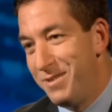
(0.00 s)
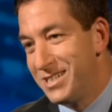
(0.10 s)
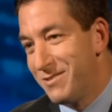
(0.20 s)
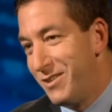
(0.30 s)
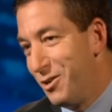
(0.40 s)

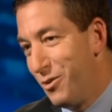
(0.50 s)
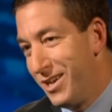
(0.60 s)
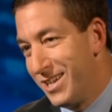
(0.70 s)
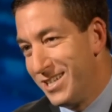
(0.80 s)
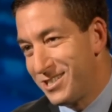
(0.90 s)
because of an
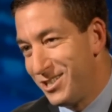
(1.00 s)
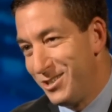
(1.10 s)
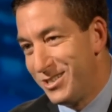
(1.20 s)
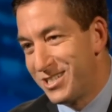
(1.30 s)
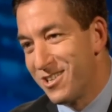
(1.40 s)
unwillingness
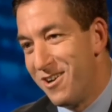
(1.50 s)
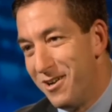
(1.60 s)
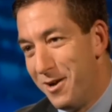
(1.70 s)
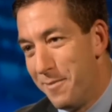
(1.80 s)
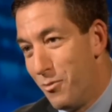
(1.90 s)
to
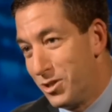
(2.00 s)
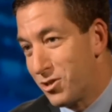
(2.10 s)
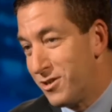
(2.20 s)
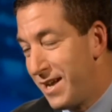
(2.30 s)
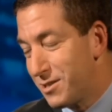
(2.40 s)
install what
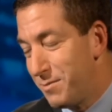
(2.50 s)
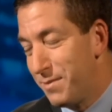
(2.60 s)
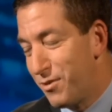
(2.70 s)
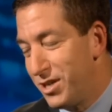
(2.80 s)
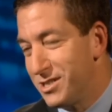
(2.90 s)
turned out to
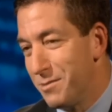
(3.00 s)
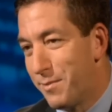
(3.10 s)
be a pretty